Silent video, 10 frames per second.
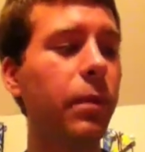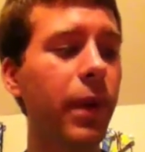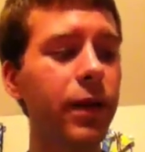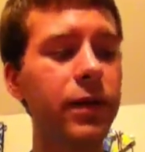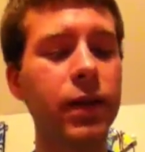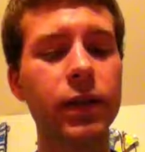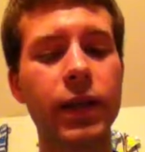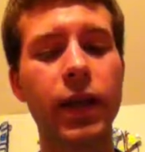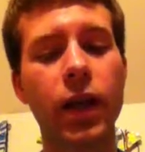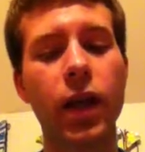
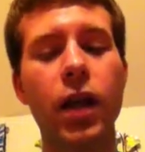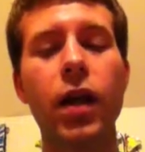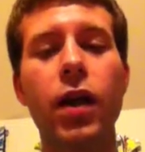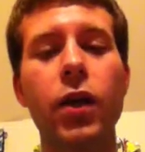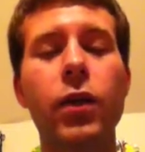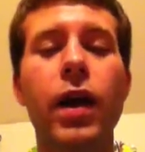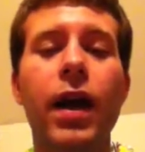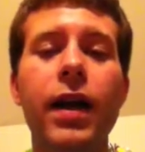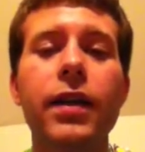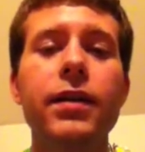basically, you
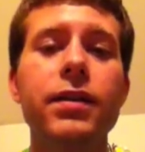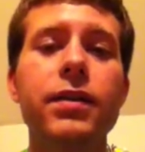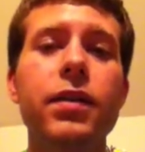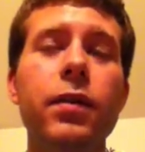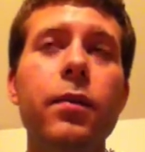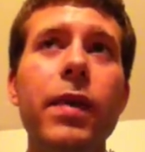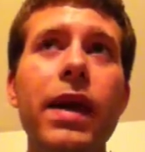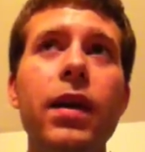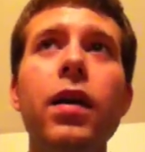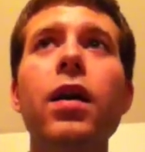kind of
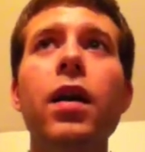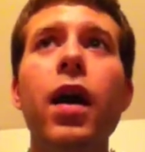make